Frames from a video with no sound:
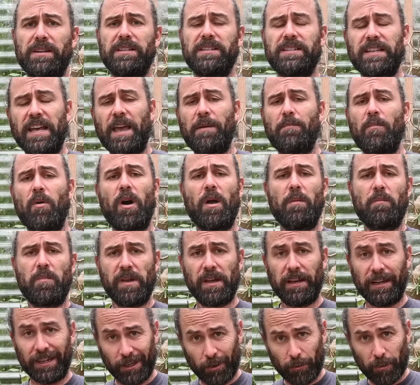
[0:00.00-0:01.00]
to say might be
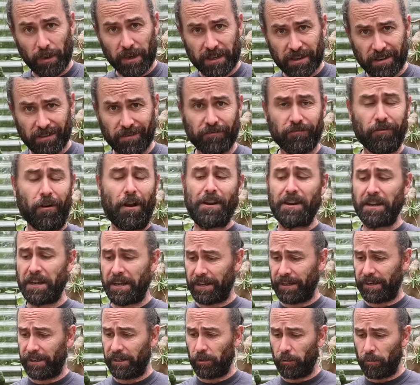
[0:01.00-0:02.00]
a little bit confronting
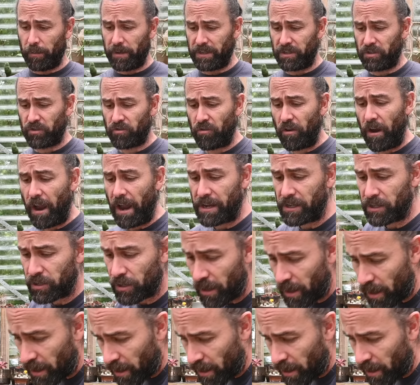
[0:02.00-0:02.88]
and a little bit strange.